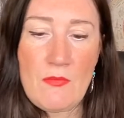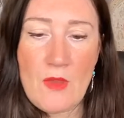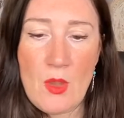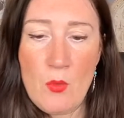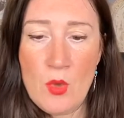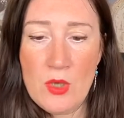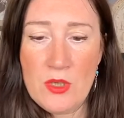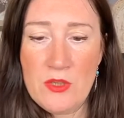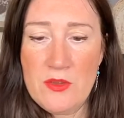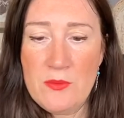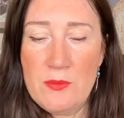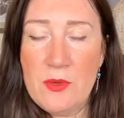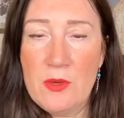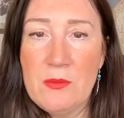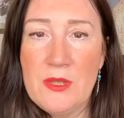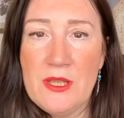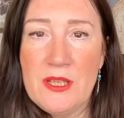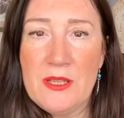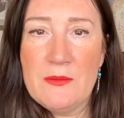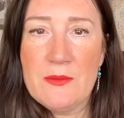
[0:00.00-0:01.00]
one of the
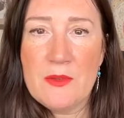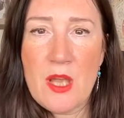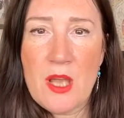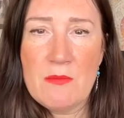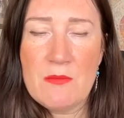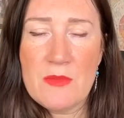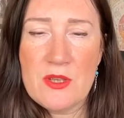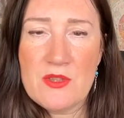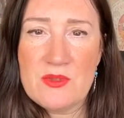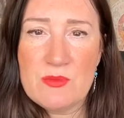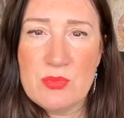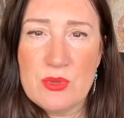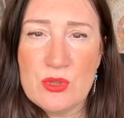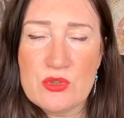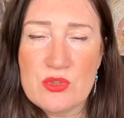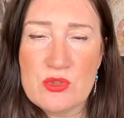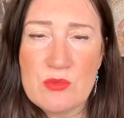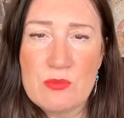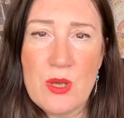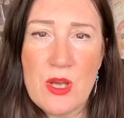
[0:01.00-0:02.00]
probably most
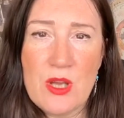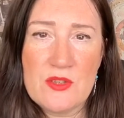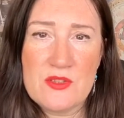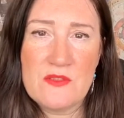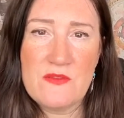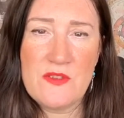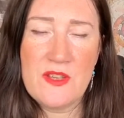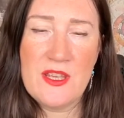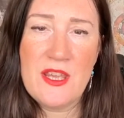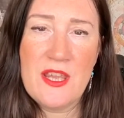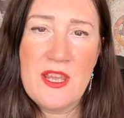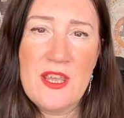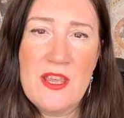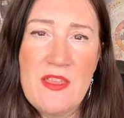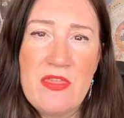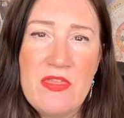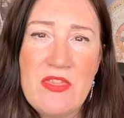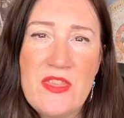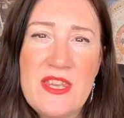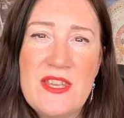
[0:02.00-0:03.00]
important parts of it,
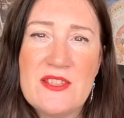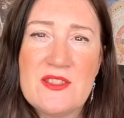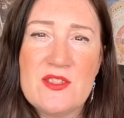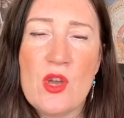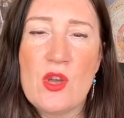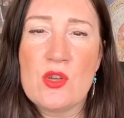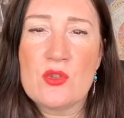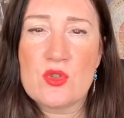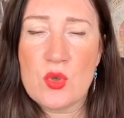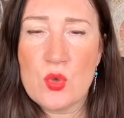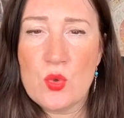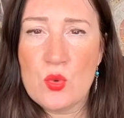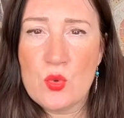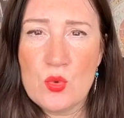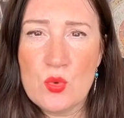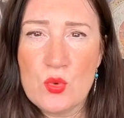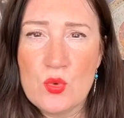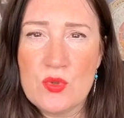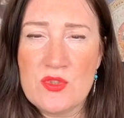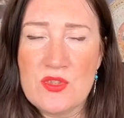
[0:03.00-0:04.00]
these are
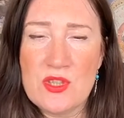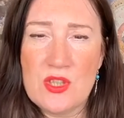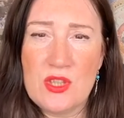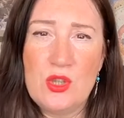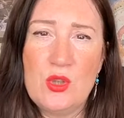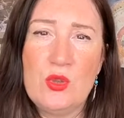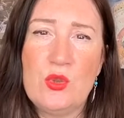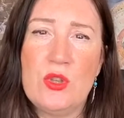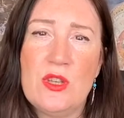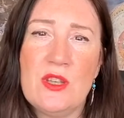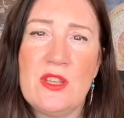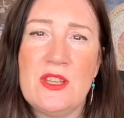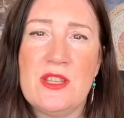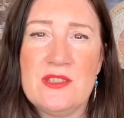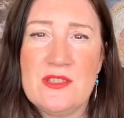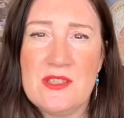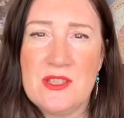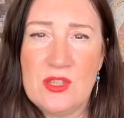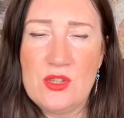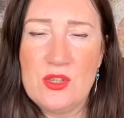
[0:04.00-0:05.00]
tools that you can
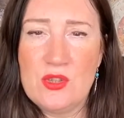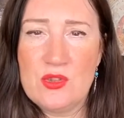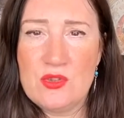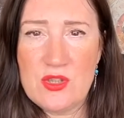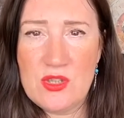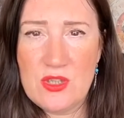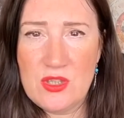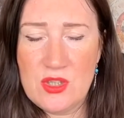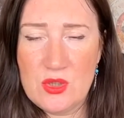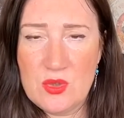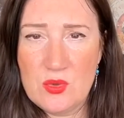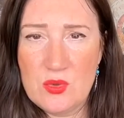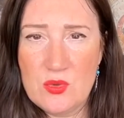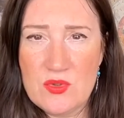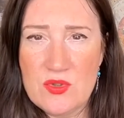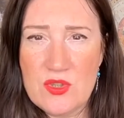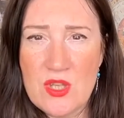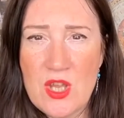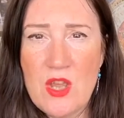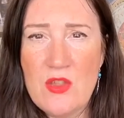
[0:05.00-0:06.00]
continue to
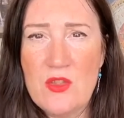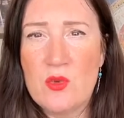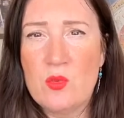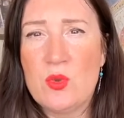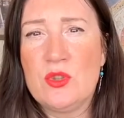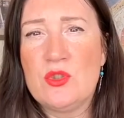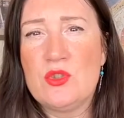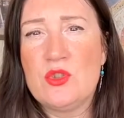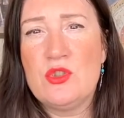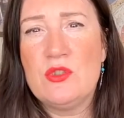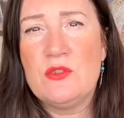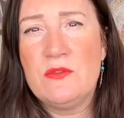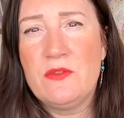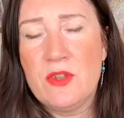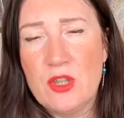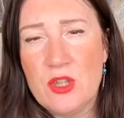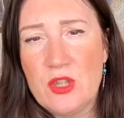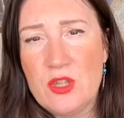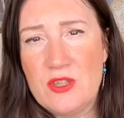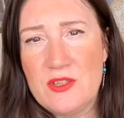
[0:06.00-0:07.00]
use, that once you've
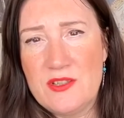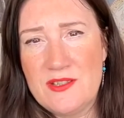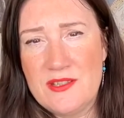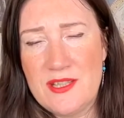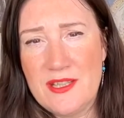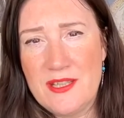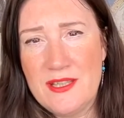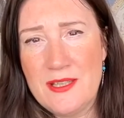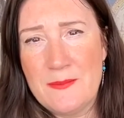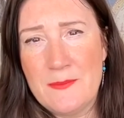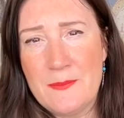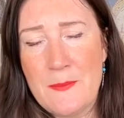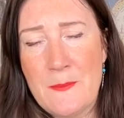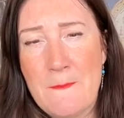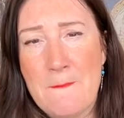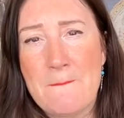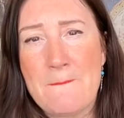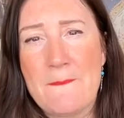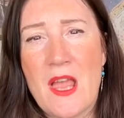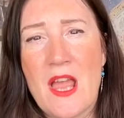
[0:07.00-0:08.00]
learned it
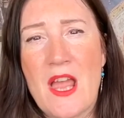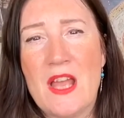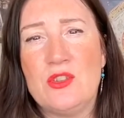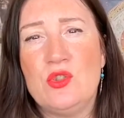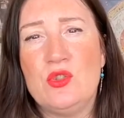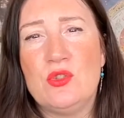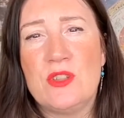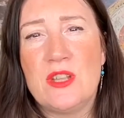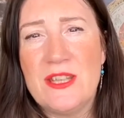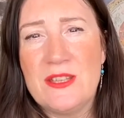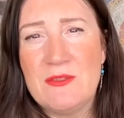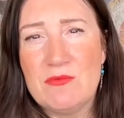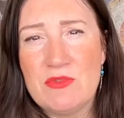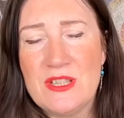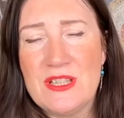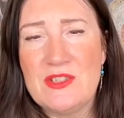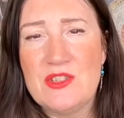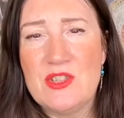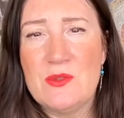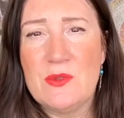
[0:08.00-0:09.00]
and you keep
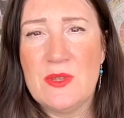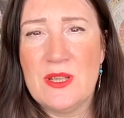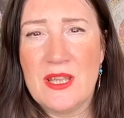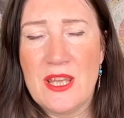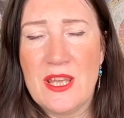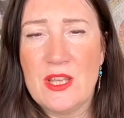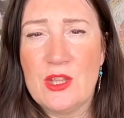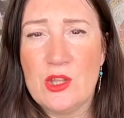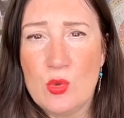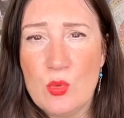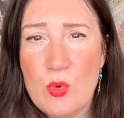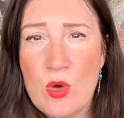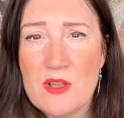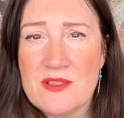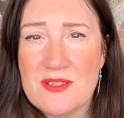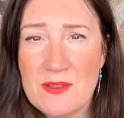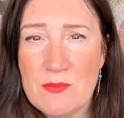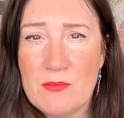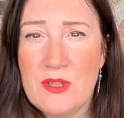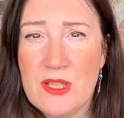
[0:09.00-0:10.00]
redoing it, you are
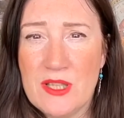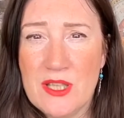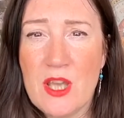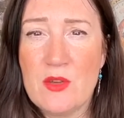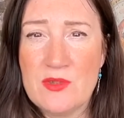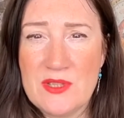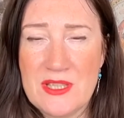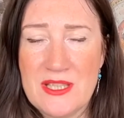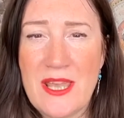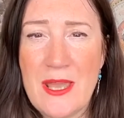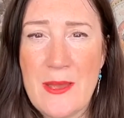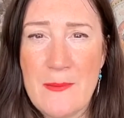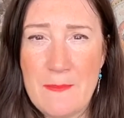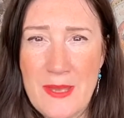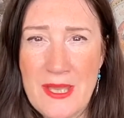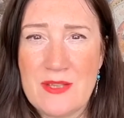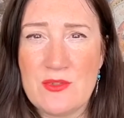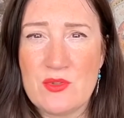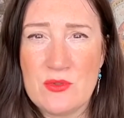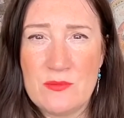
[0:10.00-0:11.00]
simply going to get
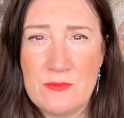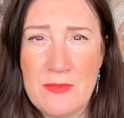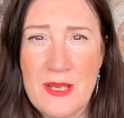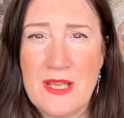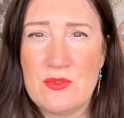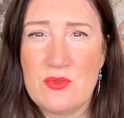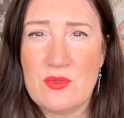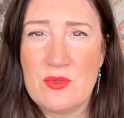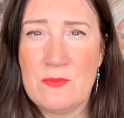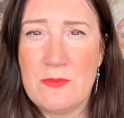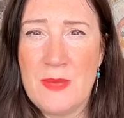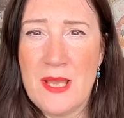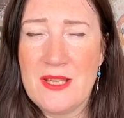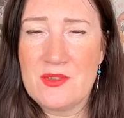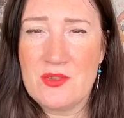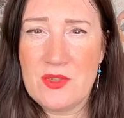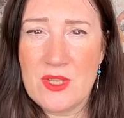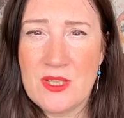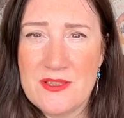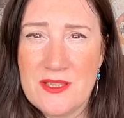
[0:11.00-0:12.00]
better and better and
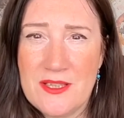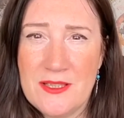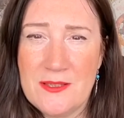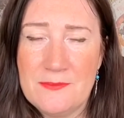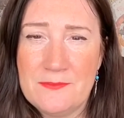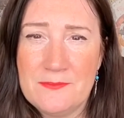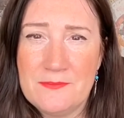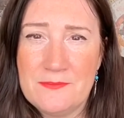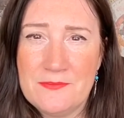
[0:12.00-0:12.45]
better at it.